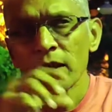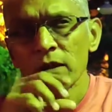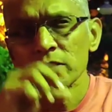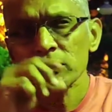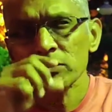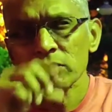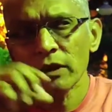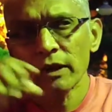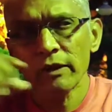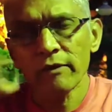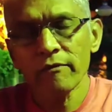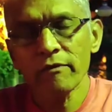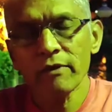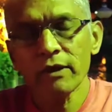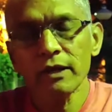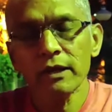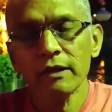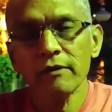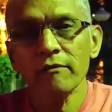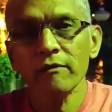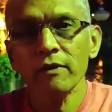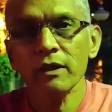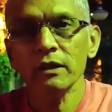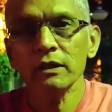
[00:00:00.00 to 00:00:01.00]
So every
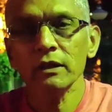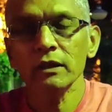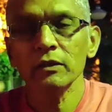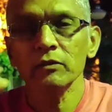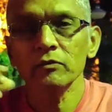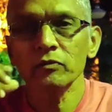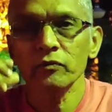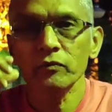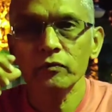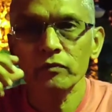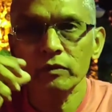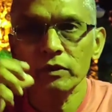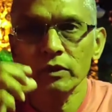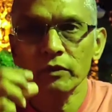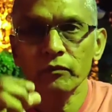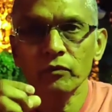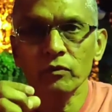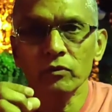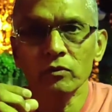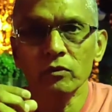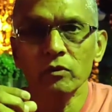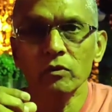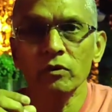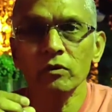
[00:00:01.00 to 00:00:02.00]
now and then, if
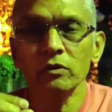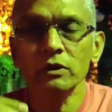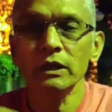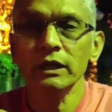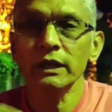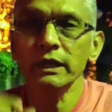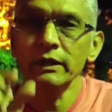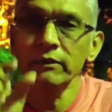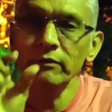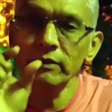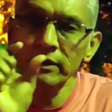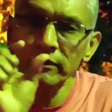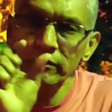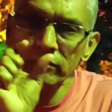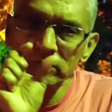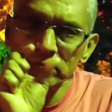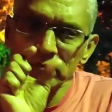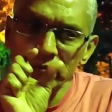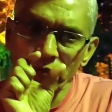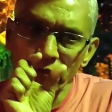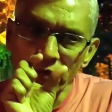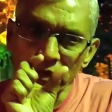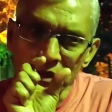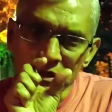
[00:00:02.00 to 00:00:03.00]
you go there even
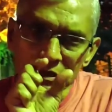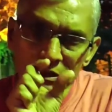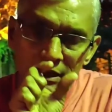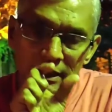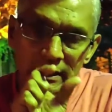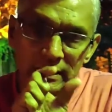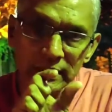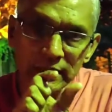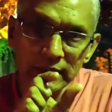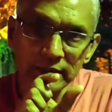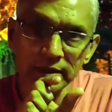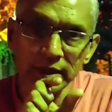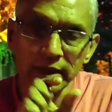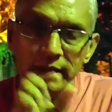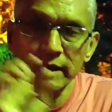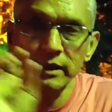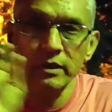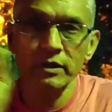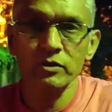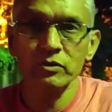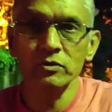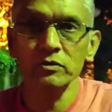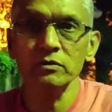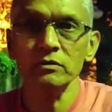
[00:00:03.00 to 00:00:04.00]
for 30
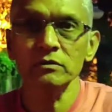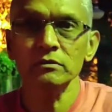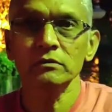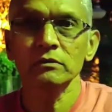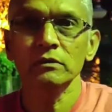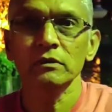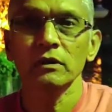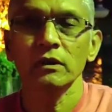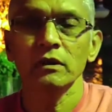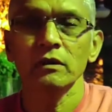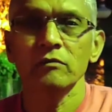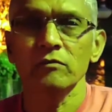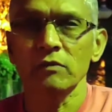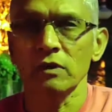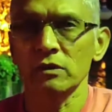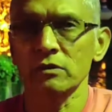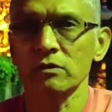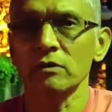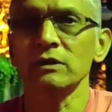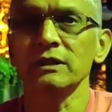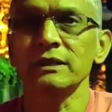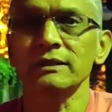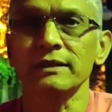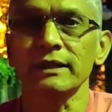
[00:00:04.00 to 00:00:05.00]
seconds to
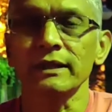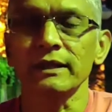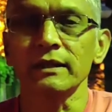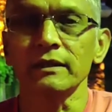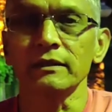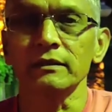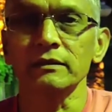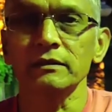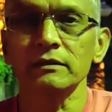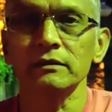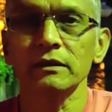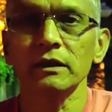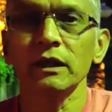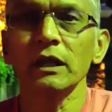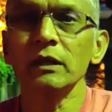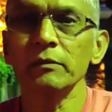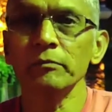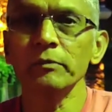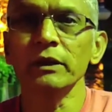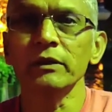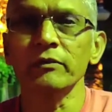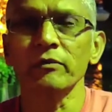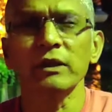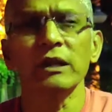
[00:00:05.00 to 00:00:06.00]
120 seconds, in
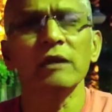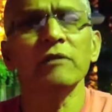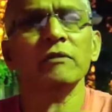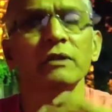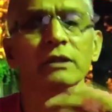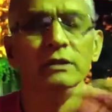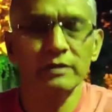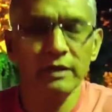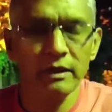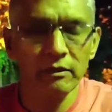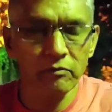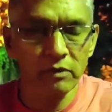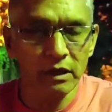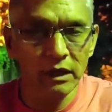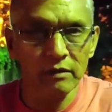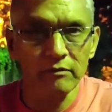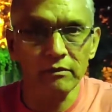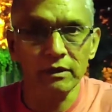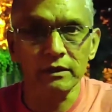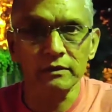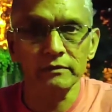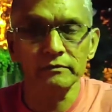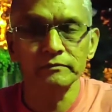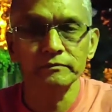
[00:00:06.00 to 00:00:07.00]
between, every say 1
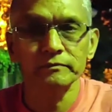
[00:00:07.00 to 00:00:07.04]
hour,